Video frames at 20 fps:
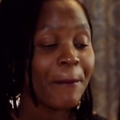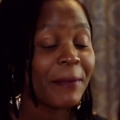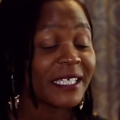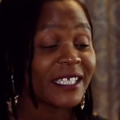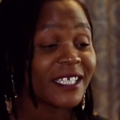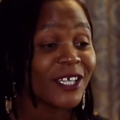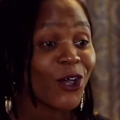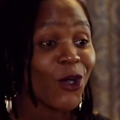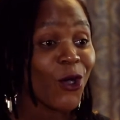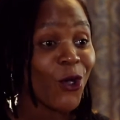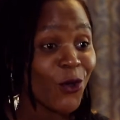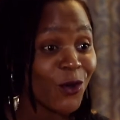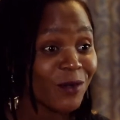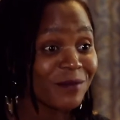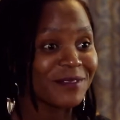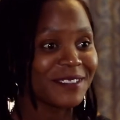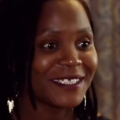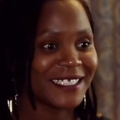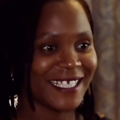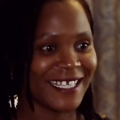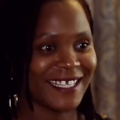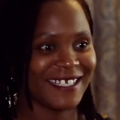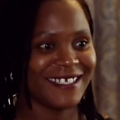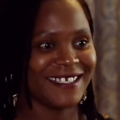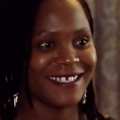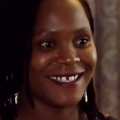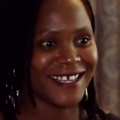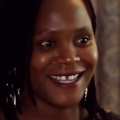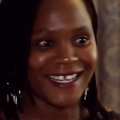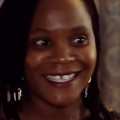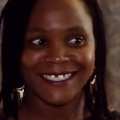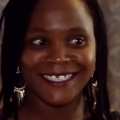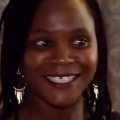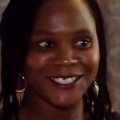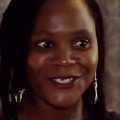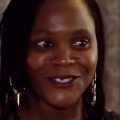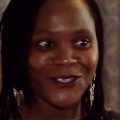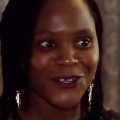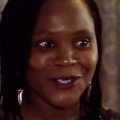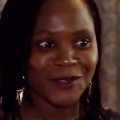But the homestead
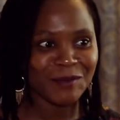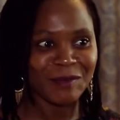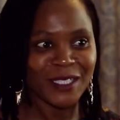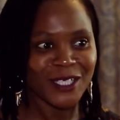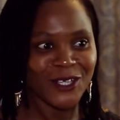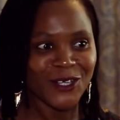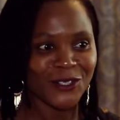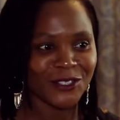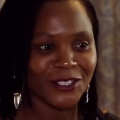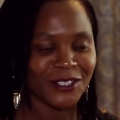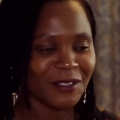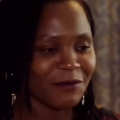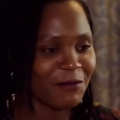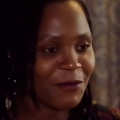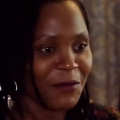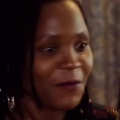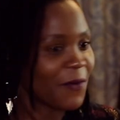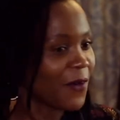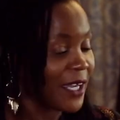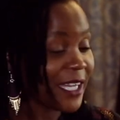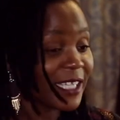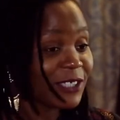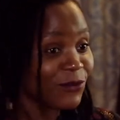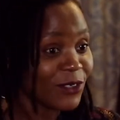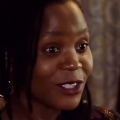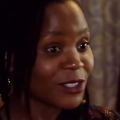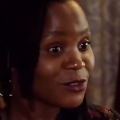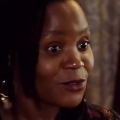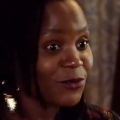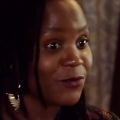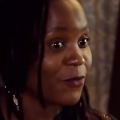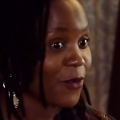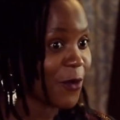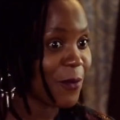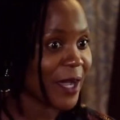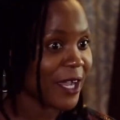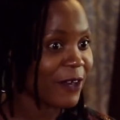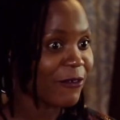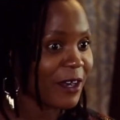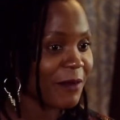did not belong to, well, it was
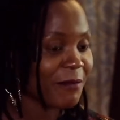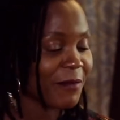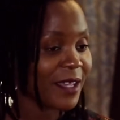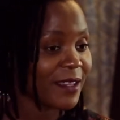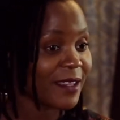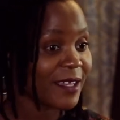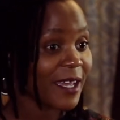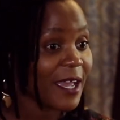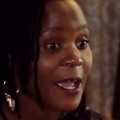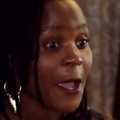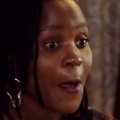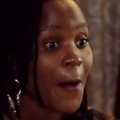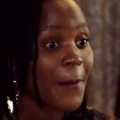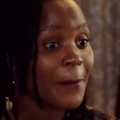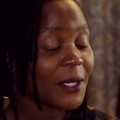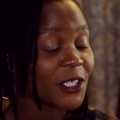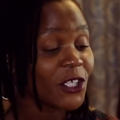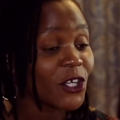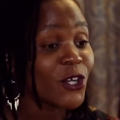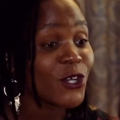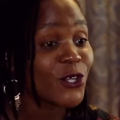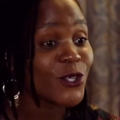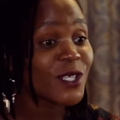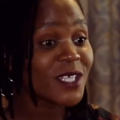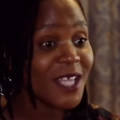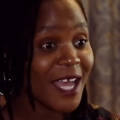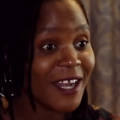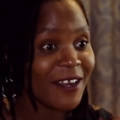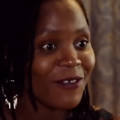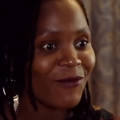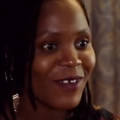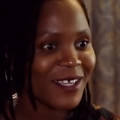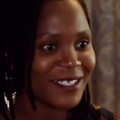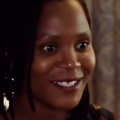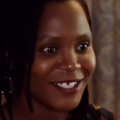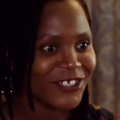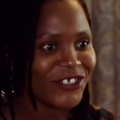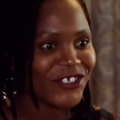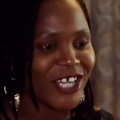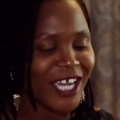for my grandmother, but her son
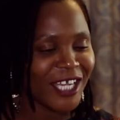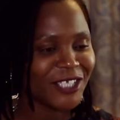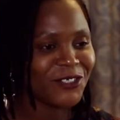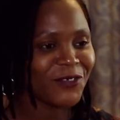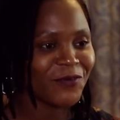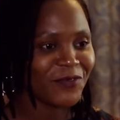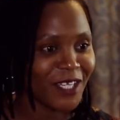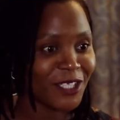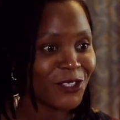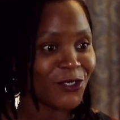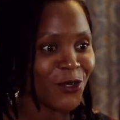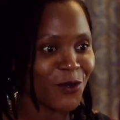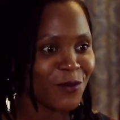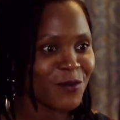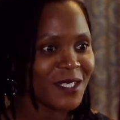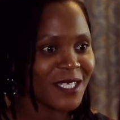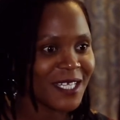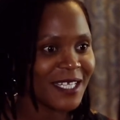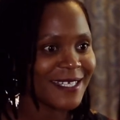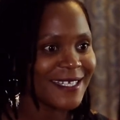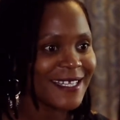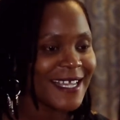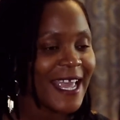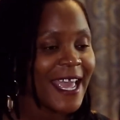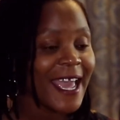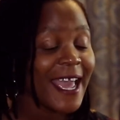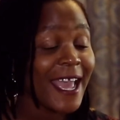was in charge of that homestead.